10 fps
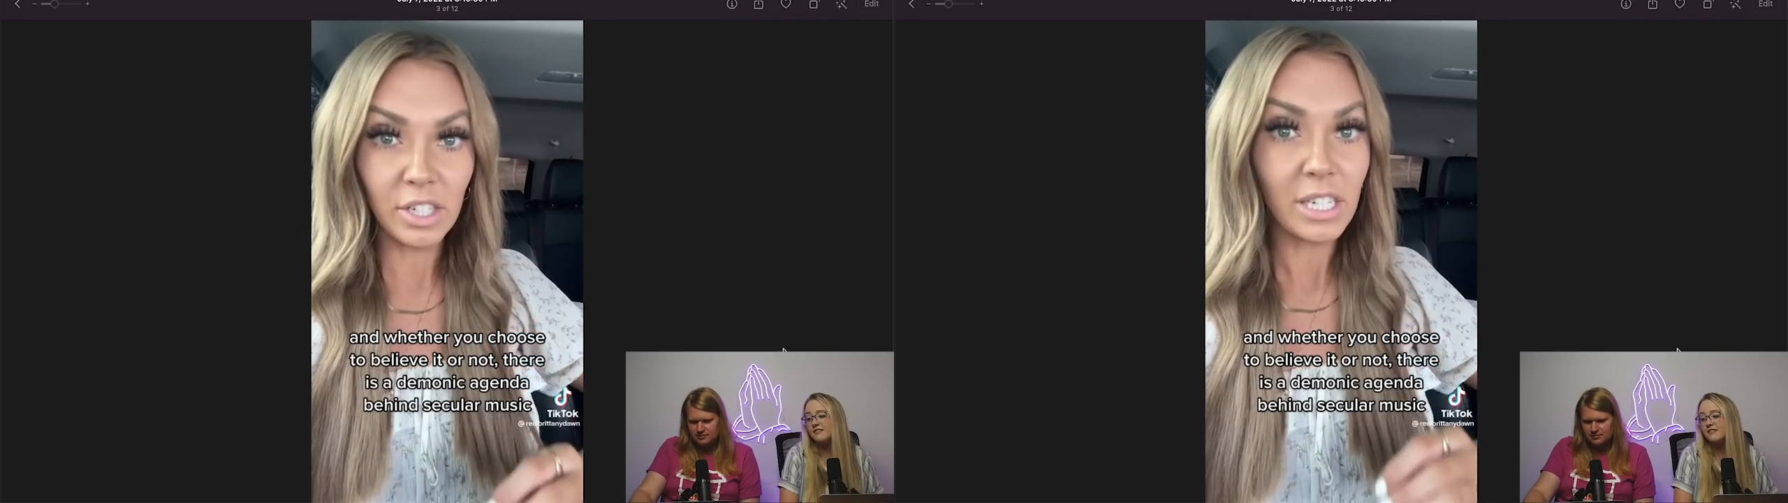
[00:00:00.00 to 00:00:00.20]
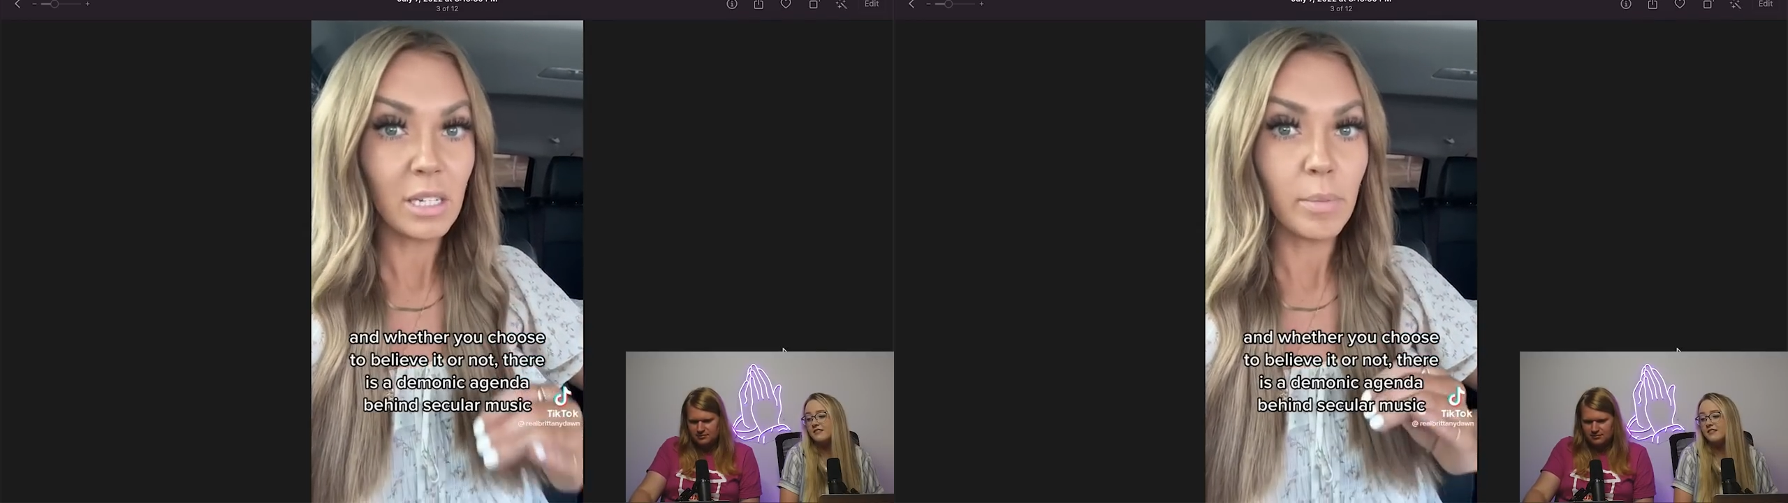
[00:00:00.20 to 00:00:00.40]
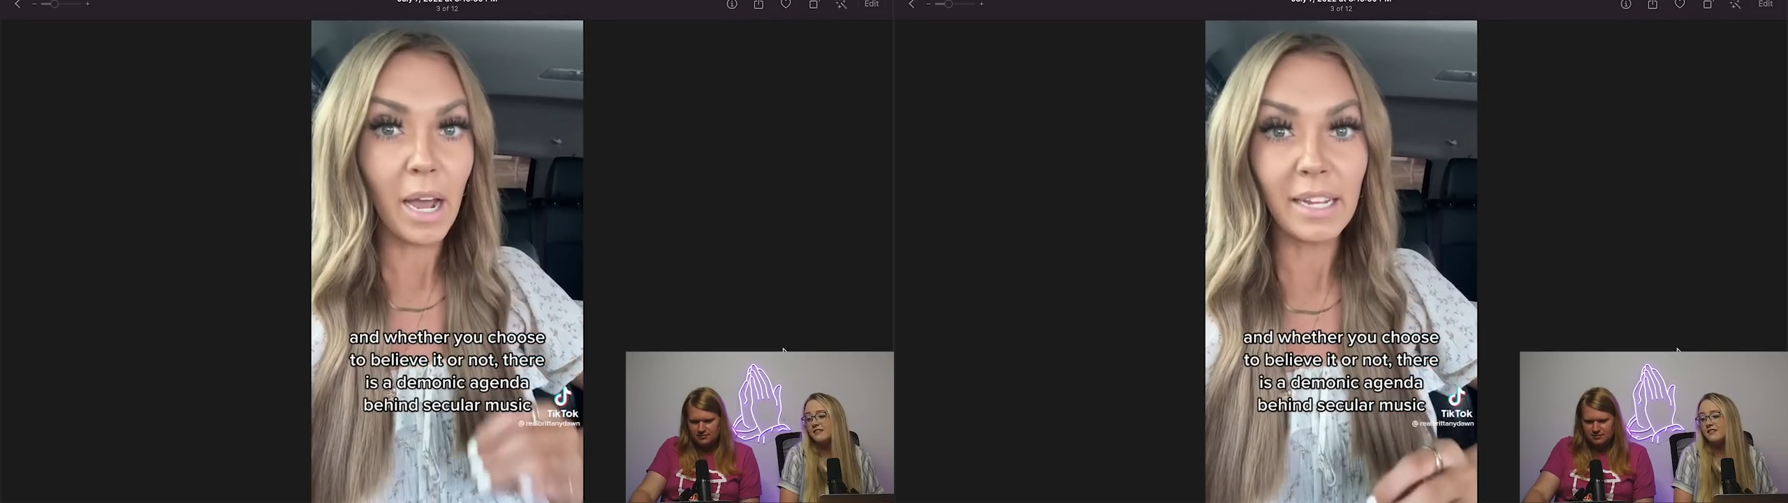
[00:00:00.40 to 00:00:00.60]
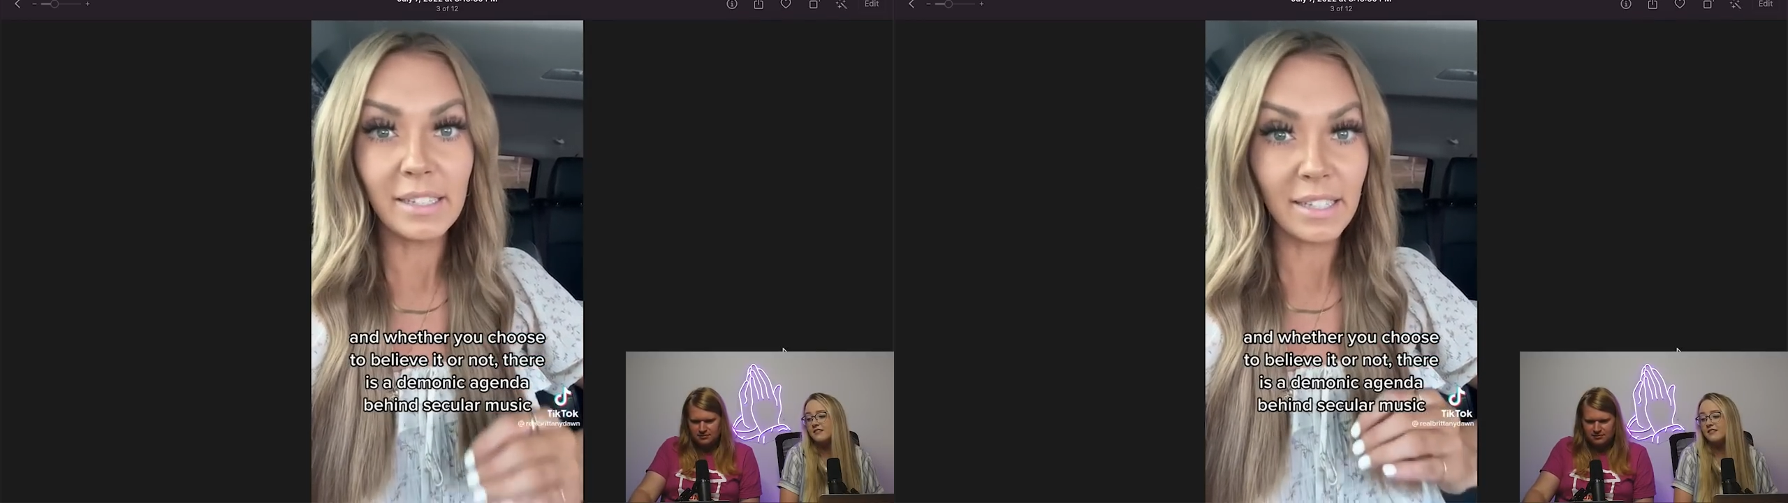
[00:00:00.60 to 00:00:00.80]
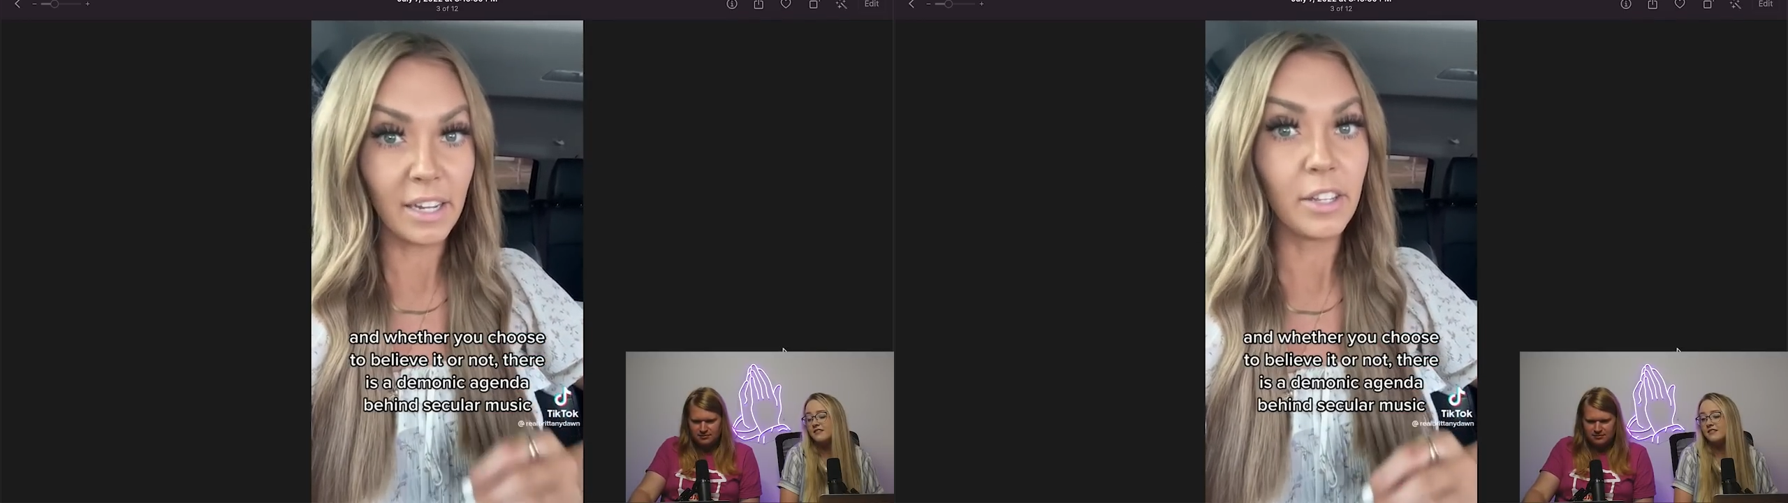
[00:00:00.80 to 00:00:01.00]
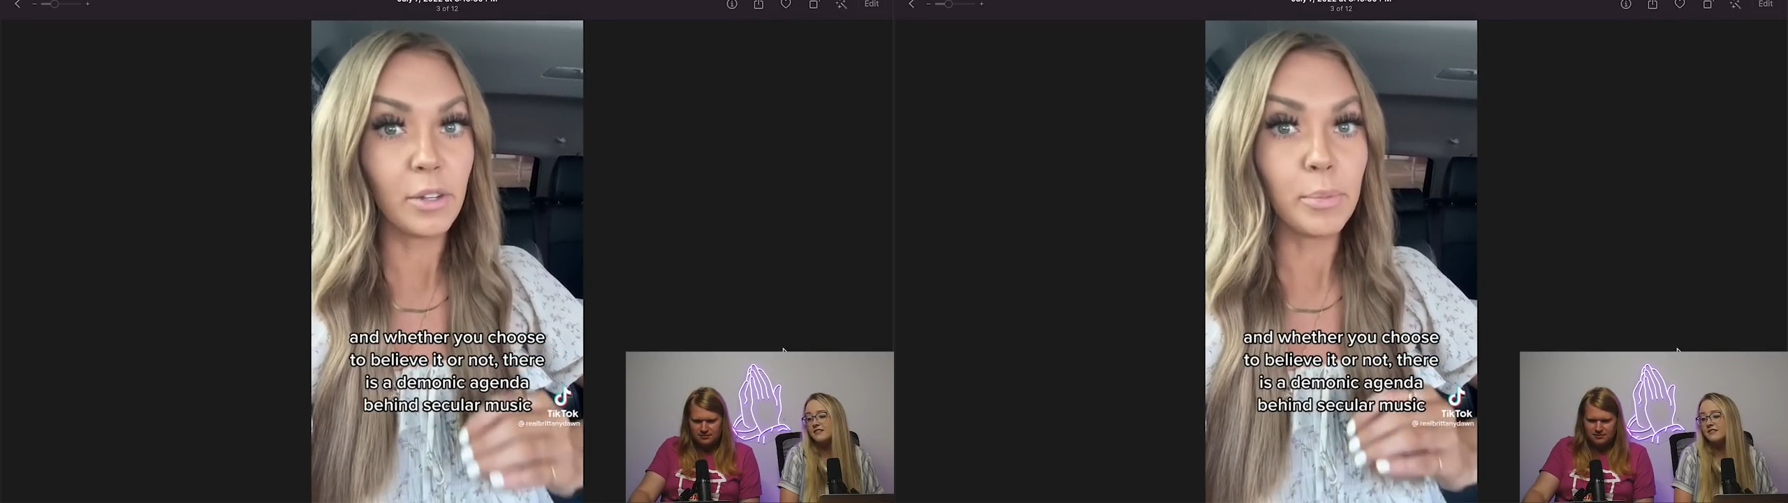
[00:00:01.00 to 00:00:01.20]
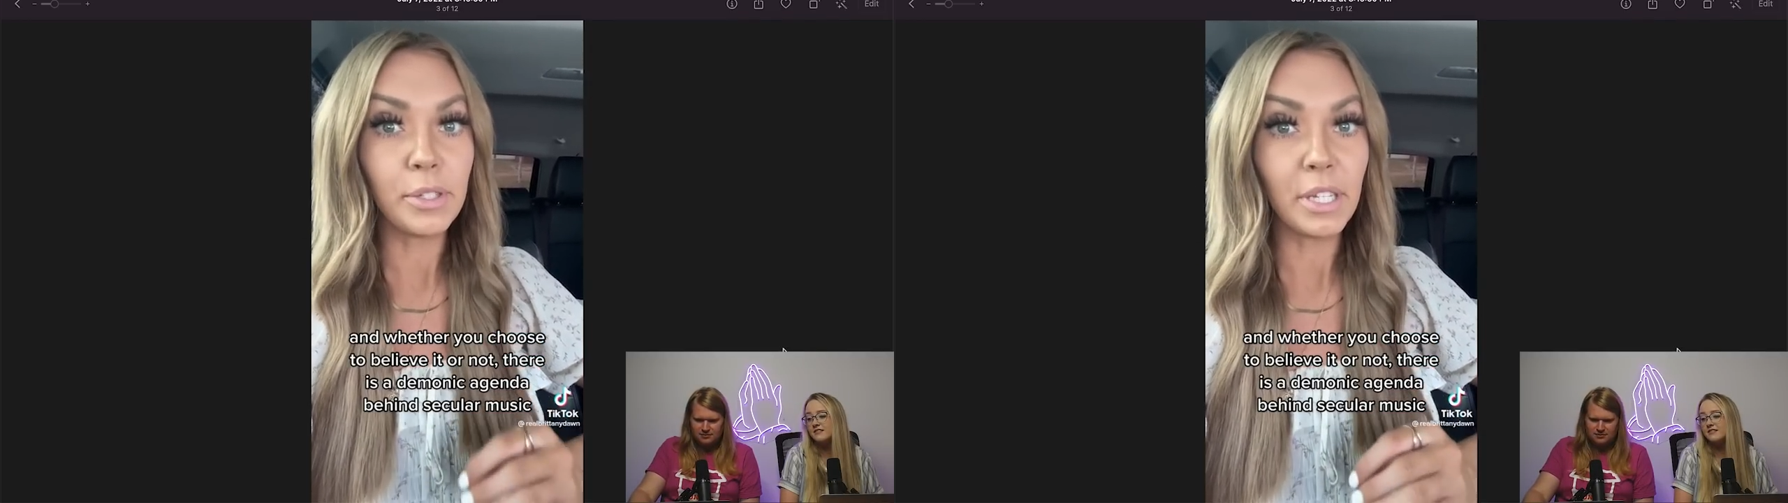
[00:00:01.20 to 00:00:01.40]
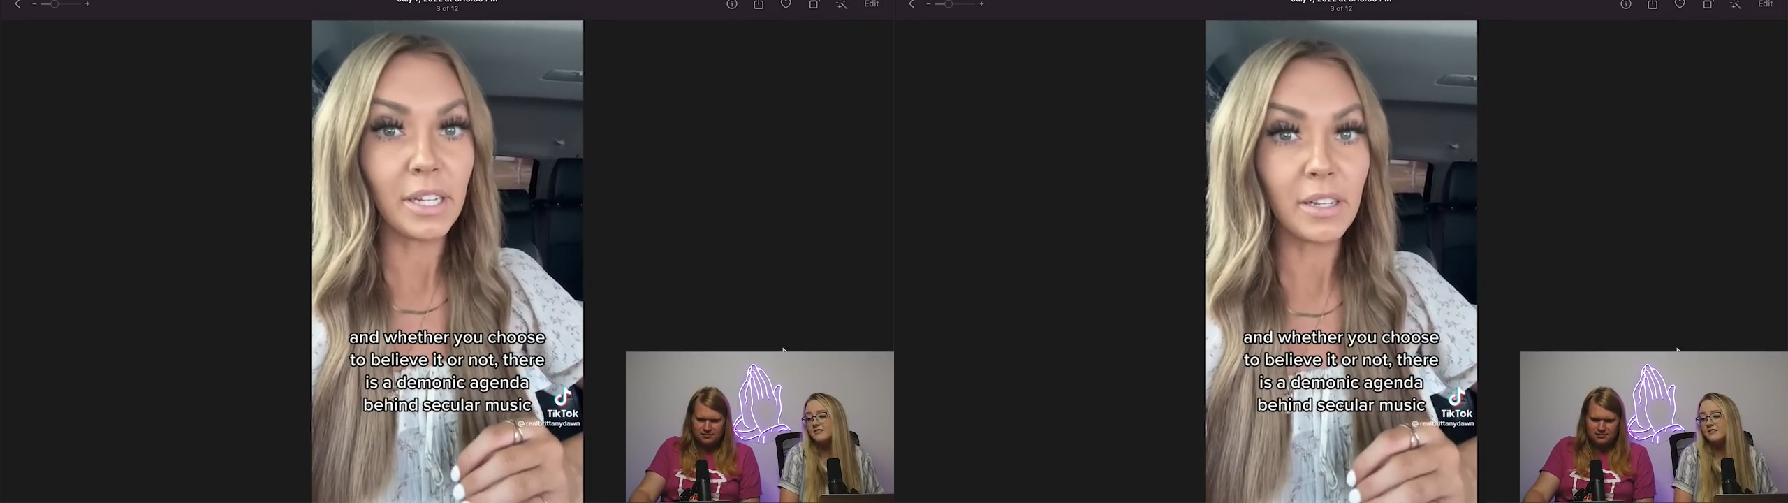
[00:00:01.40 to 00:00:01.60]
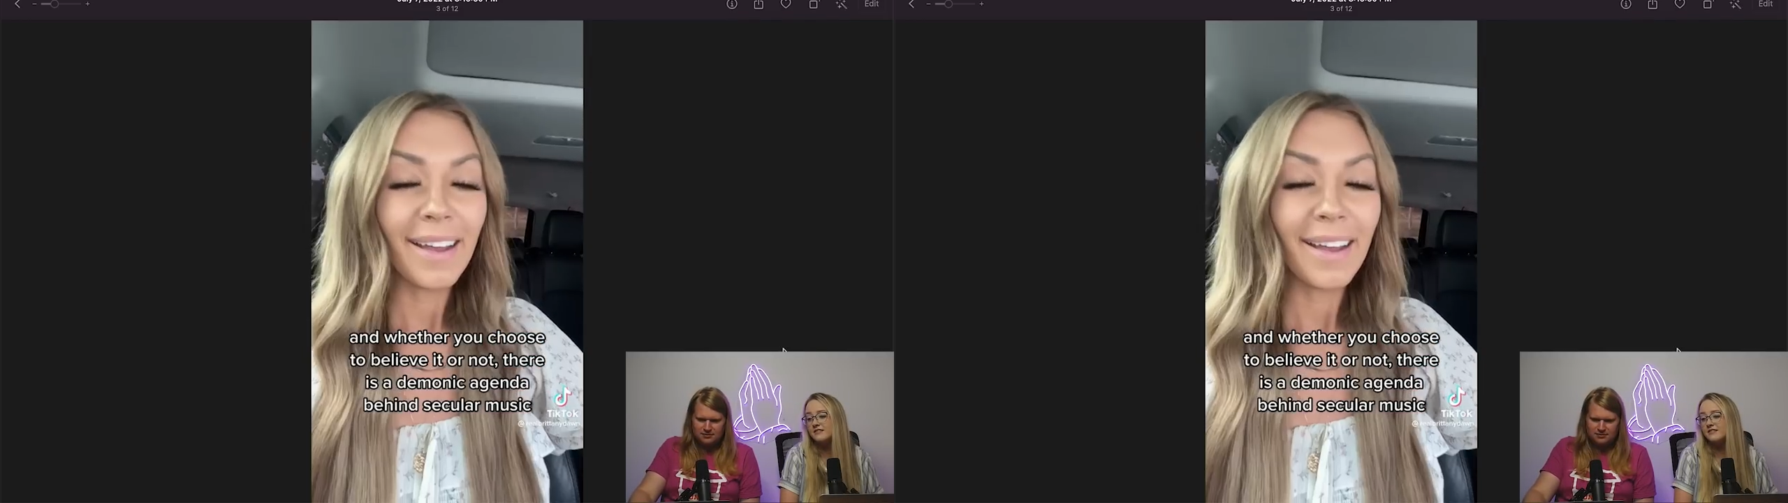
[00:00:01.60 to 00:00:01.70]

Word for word: agenda behind secular music.